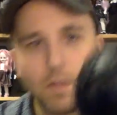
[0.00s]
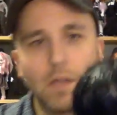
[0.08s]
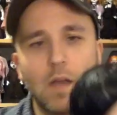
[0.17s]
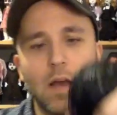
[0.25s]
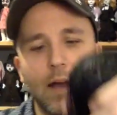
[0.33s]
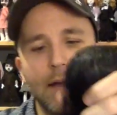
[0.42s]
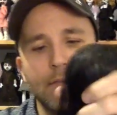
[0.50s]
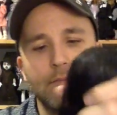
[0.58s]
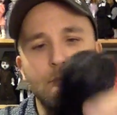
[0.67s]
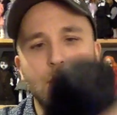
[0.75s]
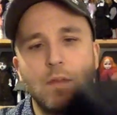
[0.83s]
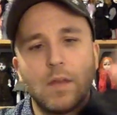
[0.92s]

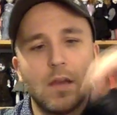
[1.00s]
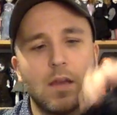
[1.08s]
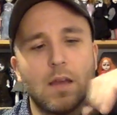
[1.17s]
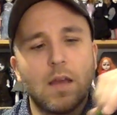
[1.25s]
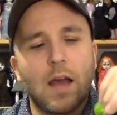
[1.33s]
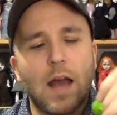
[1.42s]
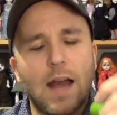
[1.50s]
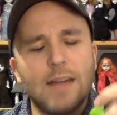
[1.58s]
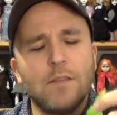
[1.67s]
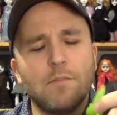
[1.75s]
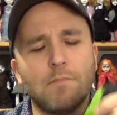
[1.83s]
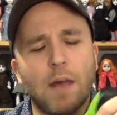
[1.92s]
I
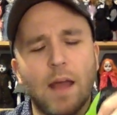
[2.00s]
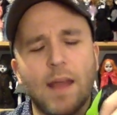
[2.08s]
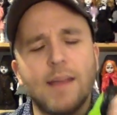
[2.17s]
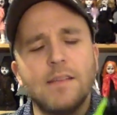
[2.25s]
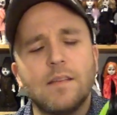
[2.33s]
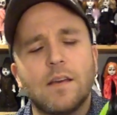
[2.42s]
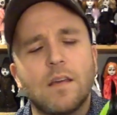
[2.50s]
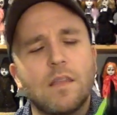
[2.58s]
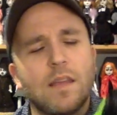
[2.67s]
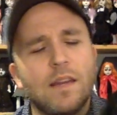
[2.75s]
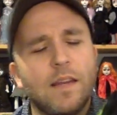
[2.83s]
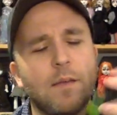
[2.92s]
don't mind a
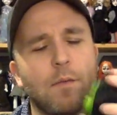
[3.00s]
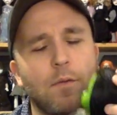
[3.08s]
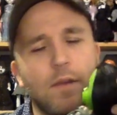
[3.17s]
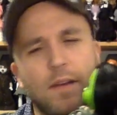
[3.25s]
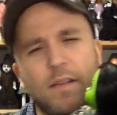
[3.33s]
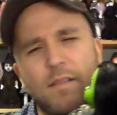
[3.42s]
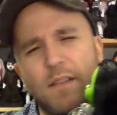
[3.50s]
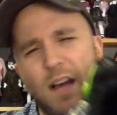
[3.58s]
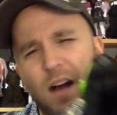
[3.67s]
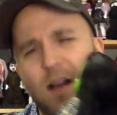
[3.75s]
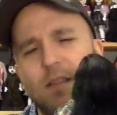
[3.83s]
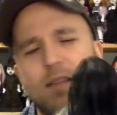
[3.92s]
thinly rooted
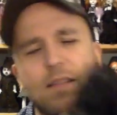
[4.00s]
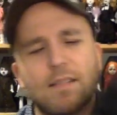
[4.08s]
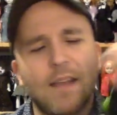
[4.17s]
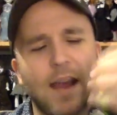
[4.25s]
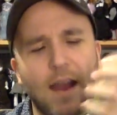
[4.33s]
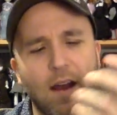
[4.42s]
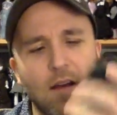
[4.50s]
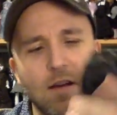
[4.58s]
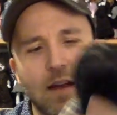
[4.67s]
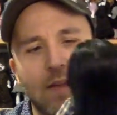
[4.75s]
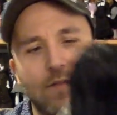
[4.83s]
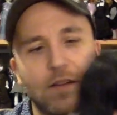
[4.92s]
doll's hair
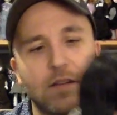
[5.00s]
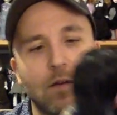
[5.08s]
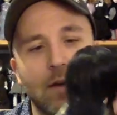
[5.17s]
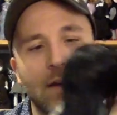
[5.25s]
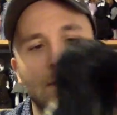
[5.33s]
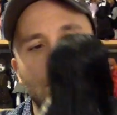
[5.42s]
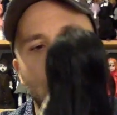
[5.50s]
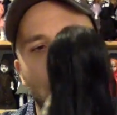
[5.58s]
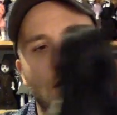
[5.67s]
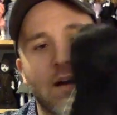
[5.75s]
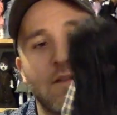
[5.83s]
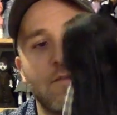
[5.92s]
if it's going
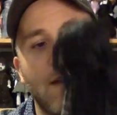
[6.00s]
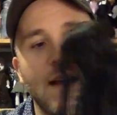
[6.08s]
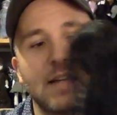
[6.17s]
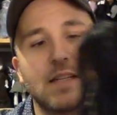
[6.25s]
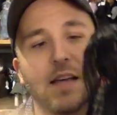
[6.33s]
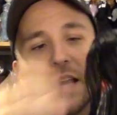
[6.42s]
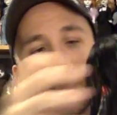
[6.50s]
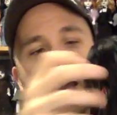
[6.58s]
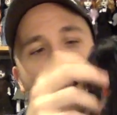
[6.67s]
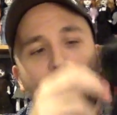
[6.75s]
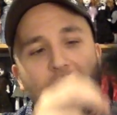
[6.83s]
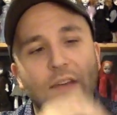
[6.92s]
for effect.
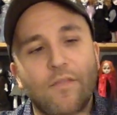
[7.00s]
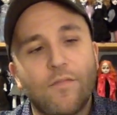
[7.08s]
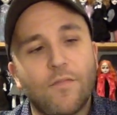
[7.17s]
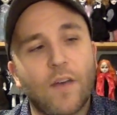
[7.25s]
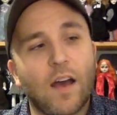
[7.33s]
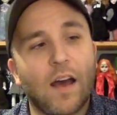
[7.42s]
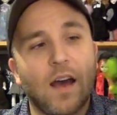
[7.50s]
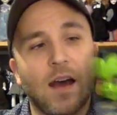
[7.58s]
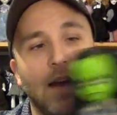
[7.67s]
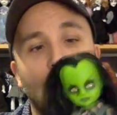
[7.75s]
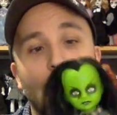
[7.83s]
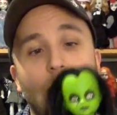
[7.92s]
If
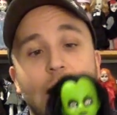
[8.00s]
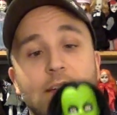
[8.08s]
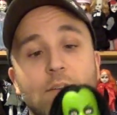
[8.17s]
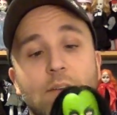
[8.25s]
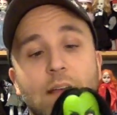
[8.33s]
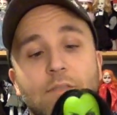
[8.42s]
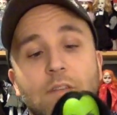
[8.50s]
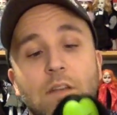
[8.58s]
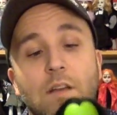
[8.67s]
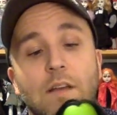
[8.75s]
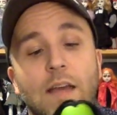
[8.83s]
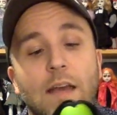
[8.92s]
I don't have to
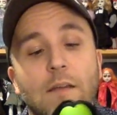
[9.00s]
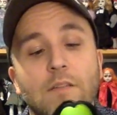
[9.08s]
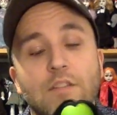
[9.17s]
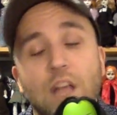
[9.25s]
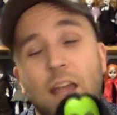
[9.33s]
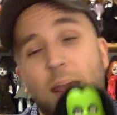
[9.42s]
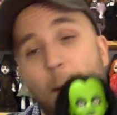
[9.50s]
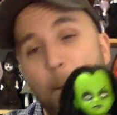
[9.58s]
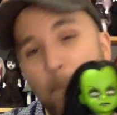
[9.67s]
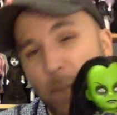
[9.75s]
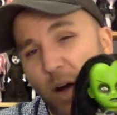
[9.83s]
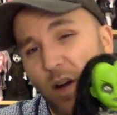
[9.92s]
look at giant
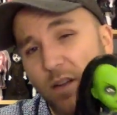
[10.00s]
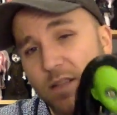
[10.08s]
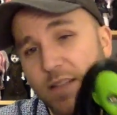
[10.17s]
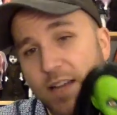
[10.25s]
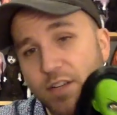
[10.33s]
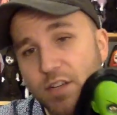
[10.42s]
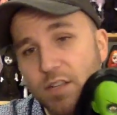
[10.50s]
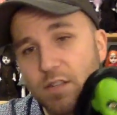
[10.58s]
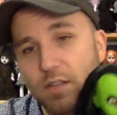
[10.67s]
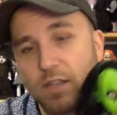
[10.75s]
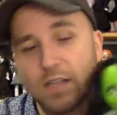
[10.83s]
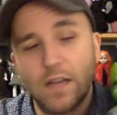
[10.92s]
bald sections
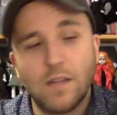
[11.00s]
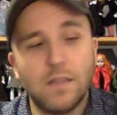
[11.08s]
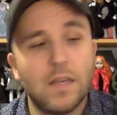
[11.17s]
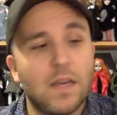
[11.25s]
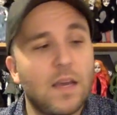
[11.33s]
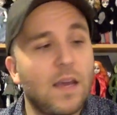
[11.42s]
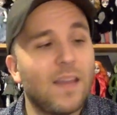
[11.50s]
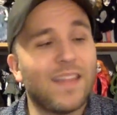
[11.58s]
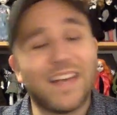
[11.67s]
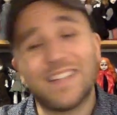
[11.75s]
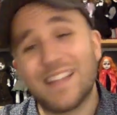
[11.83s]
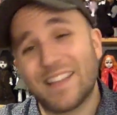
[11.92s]
on the doll.
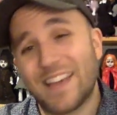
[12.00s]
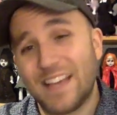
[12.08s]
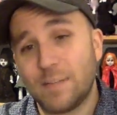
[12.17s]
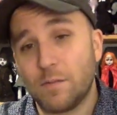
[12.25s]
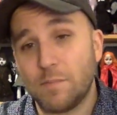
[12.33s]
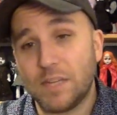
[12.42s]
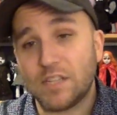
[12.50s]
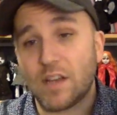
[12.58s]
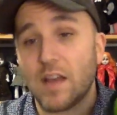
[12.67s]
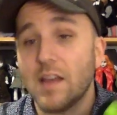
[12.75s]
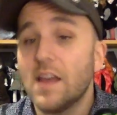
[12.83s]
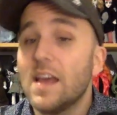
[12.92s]
That is not the case with Mishka.